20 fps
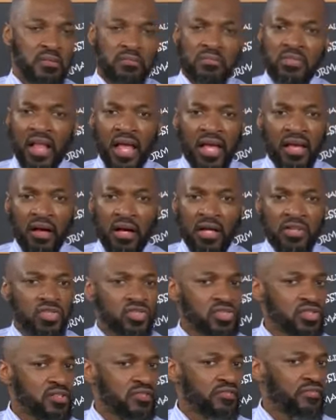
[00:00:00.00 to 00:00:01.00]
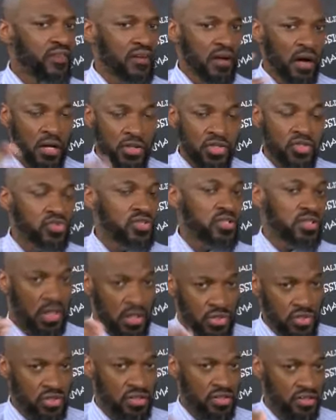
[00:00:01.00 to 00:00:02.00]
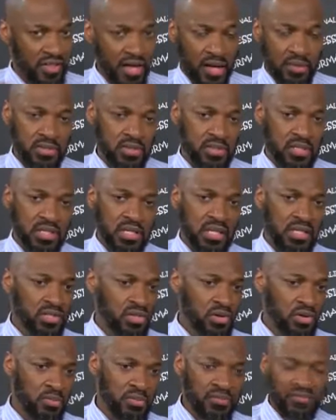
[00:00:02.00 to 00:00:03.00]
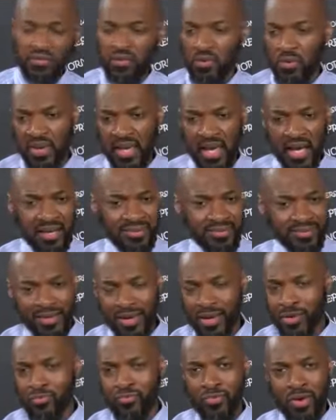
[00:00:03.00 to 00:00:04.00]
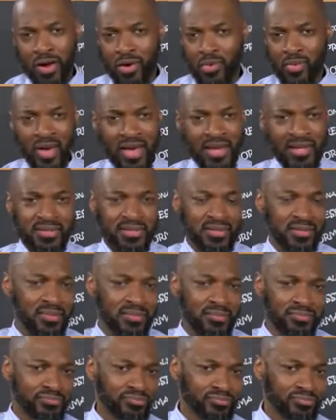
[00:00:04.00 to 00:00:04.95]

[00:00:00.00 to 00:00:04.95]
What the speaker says: like hundreds and hundreds of thousands of years ago, before we had railways and